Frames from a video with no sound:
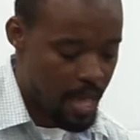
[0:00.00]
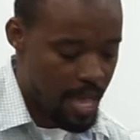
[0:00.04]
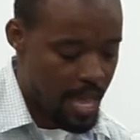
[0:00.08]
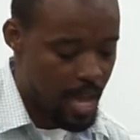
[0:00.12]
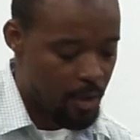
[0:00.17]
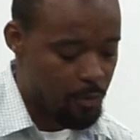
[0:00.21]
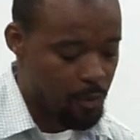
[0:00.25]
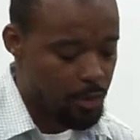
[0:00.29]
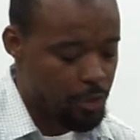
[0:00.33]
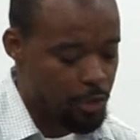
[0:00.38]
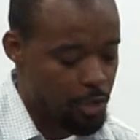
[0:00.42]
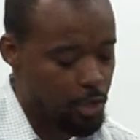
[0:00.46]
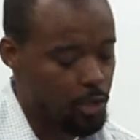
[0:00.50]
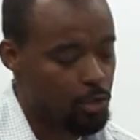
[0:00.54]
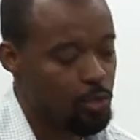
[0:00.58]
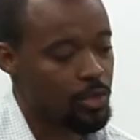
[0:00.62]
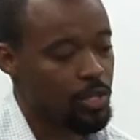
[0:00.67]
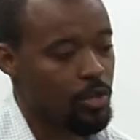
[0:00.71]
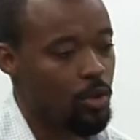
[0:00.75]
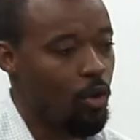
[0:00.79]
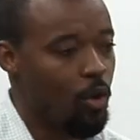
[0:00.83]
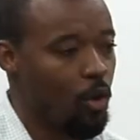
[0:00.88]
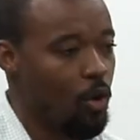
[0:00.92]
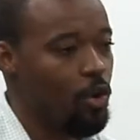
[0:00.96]
and return to
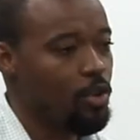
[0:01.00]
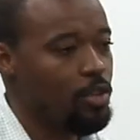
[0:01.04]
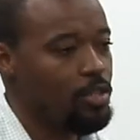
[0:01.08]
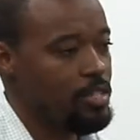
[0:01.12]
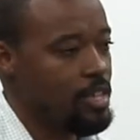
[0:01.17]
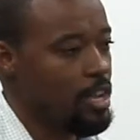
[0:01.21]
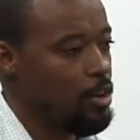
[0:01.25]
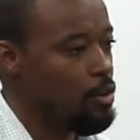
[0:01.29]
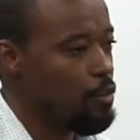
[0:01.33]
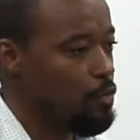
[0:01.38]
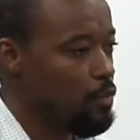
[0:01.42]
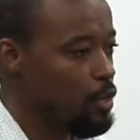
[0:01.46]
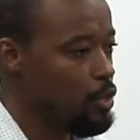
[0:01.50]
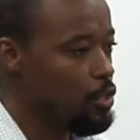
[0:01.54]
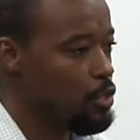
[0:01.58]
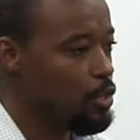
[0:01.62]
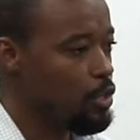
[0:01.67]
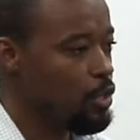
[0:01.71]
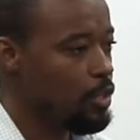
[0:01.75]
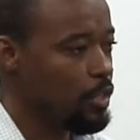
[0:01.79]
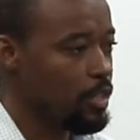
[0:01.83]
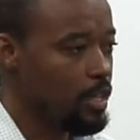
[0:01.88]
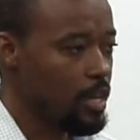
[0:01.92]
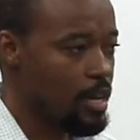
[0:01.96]
the old
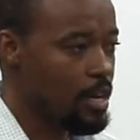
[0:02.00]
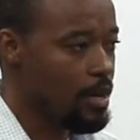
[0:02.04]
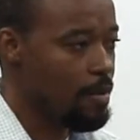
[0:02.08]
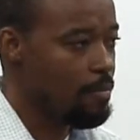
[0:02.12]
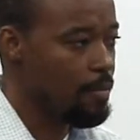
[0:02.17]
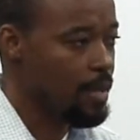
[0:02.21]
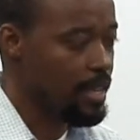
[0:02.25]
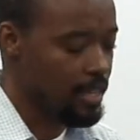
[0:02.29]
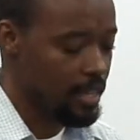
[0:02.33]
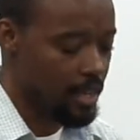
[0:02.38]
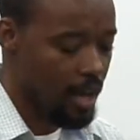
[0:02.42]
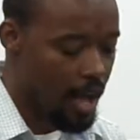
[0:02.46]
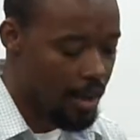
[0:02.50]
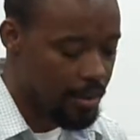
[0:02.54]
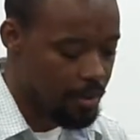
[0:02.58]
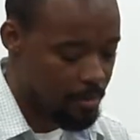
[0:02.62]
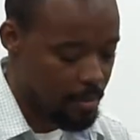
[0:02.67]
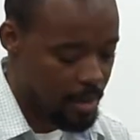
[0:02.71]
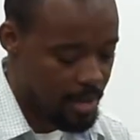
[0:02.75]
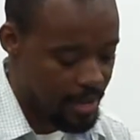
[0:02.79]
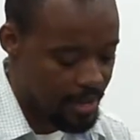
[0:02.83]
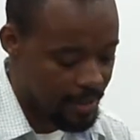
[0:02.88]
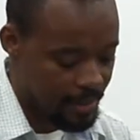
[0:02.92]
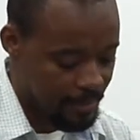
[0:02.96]
sacrificial um,
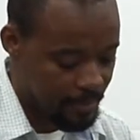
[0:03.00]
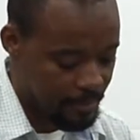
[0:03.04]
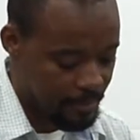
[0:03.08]
economy.